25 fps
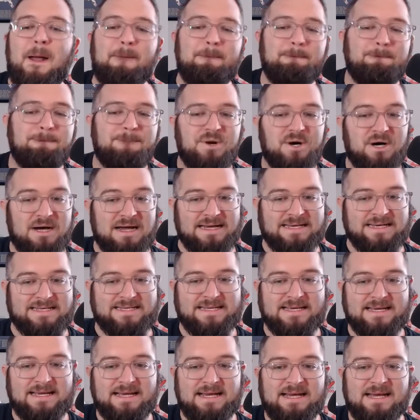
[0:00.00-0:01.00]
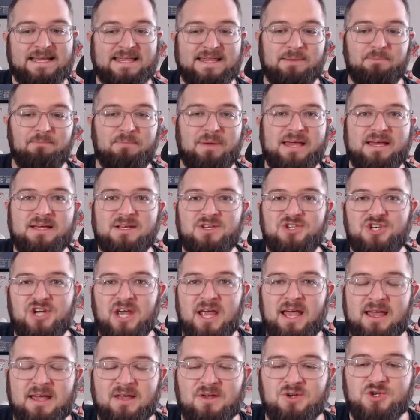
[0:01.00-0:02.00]
but the big
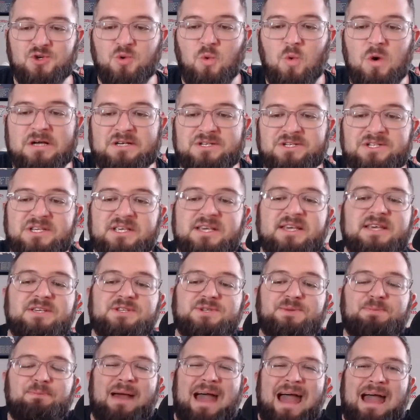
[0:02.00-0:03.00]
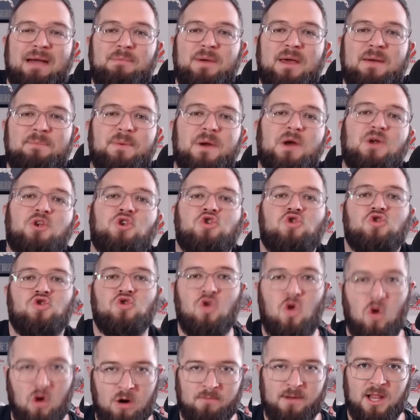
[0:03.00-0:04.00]
change was his BABIP
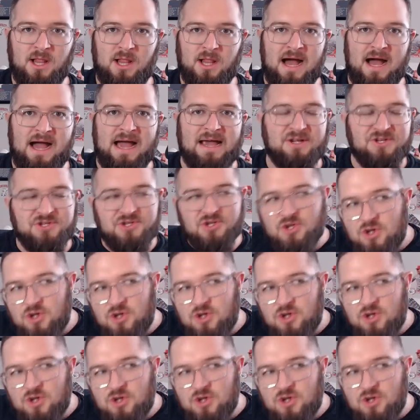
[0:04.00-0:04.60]
normalized.